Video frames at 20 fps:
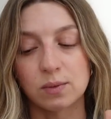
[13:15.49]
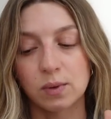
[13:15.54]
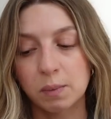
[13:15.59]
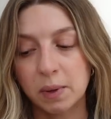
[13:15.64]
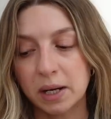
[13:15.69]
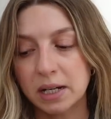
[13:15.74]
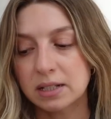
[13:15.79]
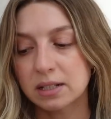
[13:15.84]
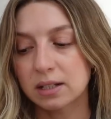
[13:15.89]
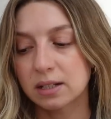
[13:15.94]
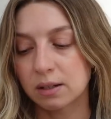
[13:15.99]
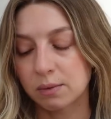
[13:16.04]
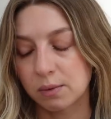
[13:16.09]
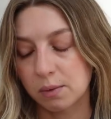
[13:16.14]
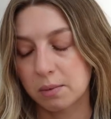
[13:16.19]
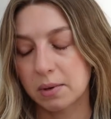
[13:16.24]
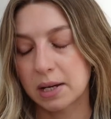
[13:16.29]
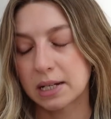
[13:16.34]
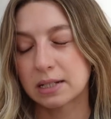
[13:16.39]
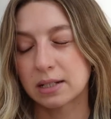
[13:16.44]
We waited and we
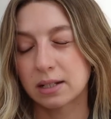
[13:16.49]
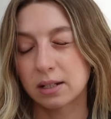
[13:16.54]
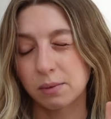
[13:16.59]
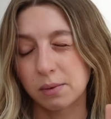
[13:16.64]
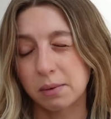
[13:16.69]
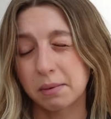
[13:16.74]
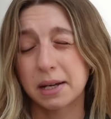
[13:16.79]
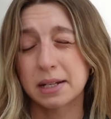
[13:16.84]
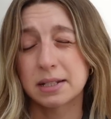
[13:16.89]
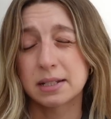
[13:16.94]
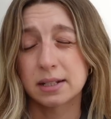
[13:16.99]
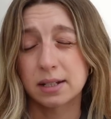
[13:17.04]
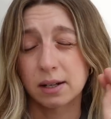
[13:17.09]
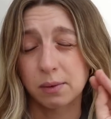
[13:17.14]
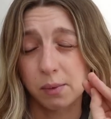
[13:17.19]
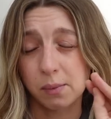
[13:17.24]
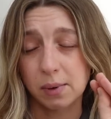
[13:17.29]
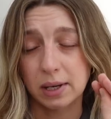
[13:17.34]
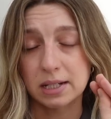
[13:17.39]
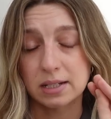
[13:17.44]
waited and we waited and
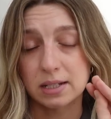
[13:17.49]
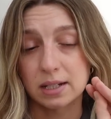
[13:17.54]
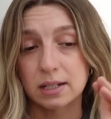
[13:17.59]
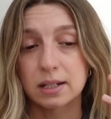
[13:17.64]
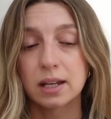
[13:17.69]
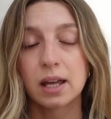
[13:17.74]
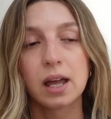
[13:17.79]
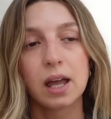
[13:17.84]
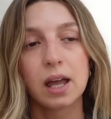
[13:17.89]
we waited.